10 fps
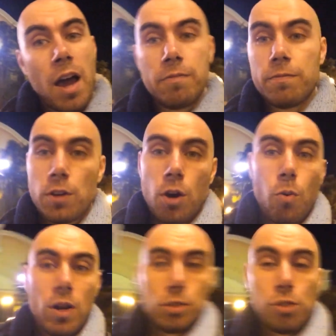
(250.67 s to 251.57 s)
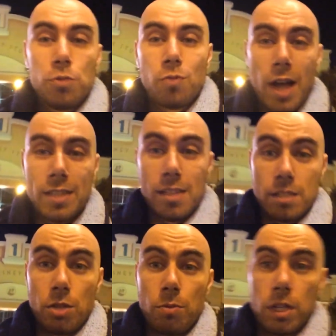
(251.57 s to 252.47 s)
I've got one or two rides I
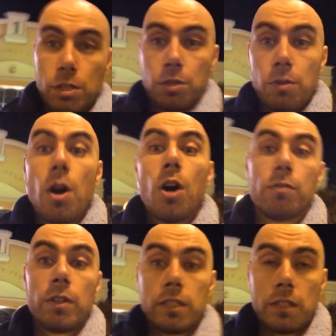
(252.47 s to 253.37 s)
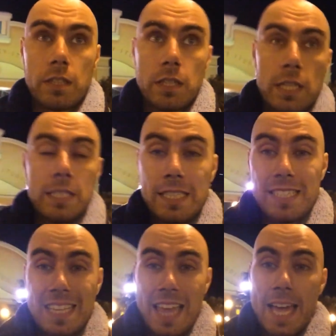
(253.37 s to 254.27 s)
still want to do over at
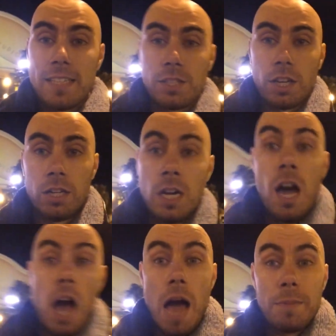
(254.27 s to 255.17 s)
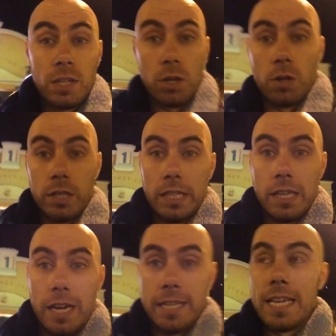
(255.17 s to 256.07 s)
Disneyland. So I'm going to call it a
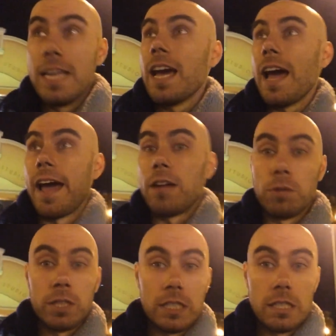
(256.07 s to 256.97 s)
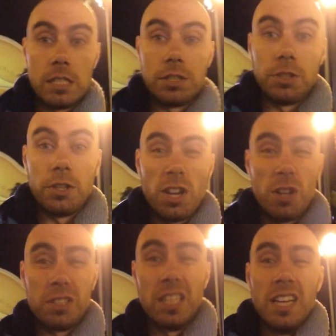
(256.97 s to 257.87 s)
night here at Walt Disney
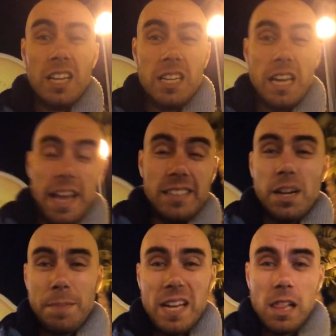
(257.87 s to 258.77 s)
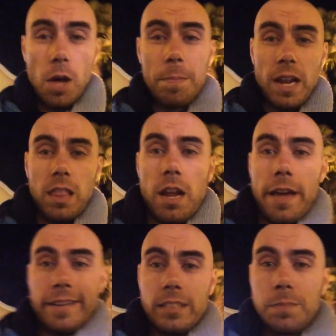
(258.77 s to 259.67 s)
Studios. Ended up being a lot better than
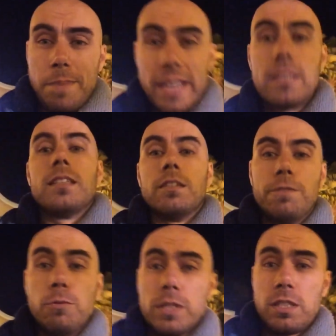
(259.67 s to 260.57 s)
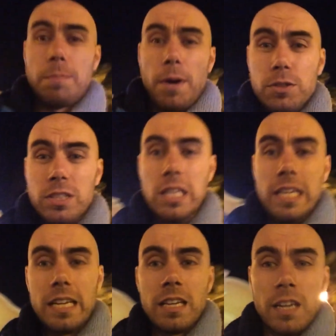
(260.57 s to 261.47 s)
I expected for what's
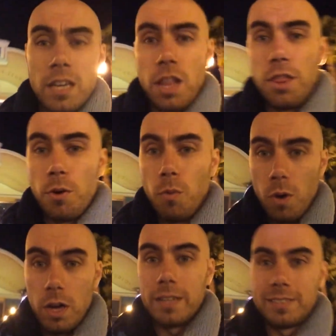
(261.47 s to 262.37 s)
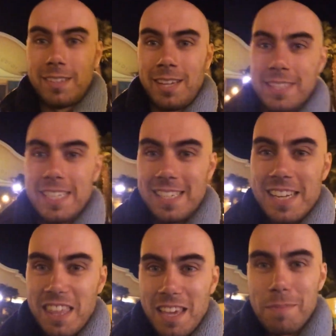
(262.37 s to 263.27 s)
supposedly the worst
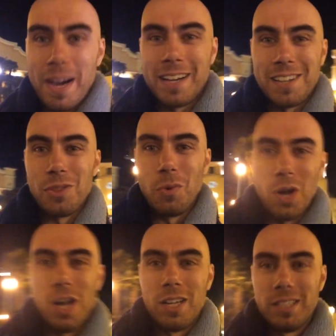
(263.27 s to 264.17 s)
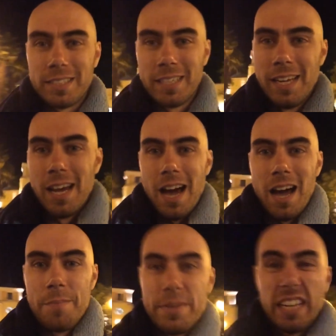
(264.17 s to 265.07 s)
Disney theme park in the world.
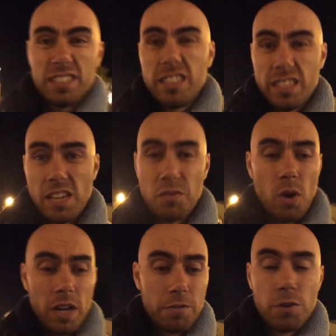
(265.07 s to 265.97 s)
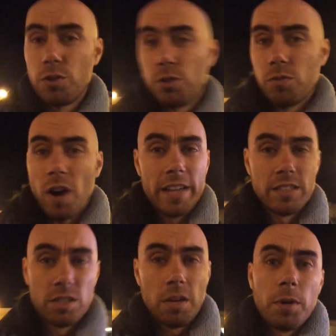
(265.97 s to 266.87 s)
Um, it actually does have quite a few good
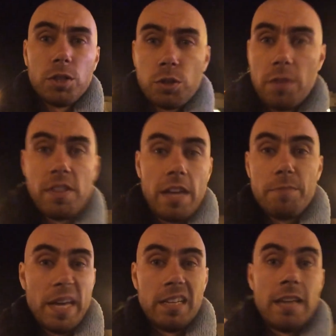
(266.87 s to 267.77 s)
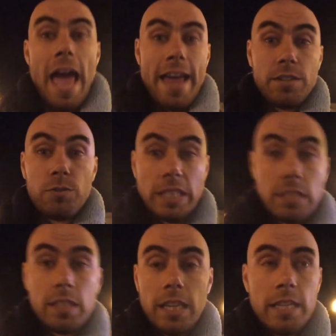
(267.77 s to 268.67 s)
rides, so I'm not sure if they've been added
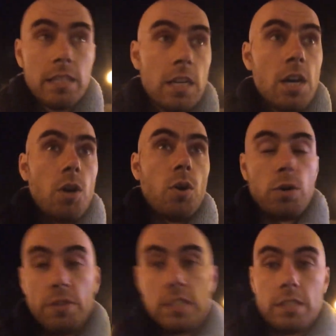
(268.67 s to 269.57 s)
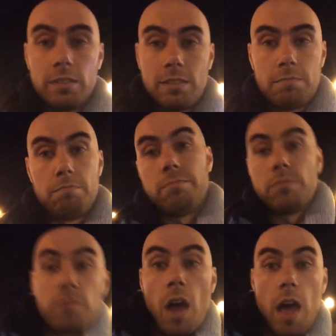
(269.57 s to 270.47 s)
recently or if it's just
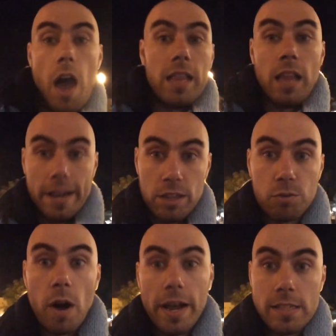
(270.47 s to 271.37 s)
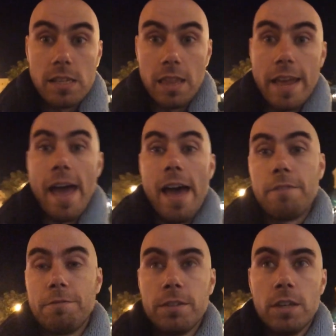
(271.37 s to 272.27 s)
I like the rides that they
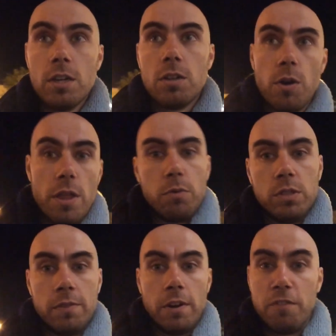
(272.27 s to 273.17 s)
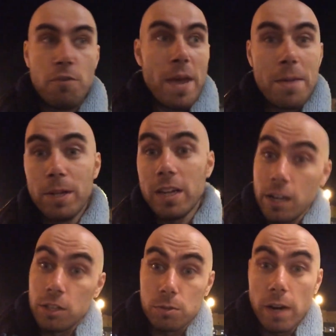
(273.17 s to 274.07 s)
have or there was very few people and
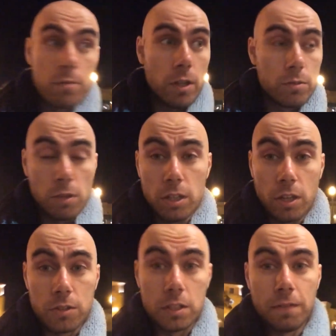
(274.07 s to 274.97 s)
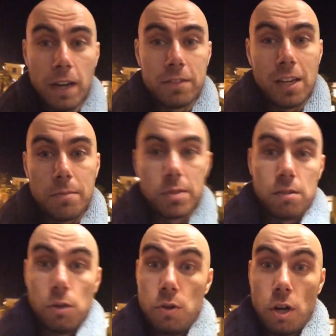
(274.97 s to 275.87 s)
I got to ride Rock and Roller Coaster five times.
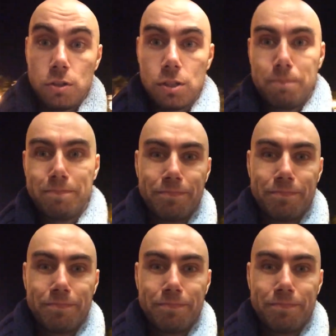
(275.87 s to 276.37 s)
Who knows?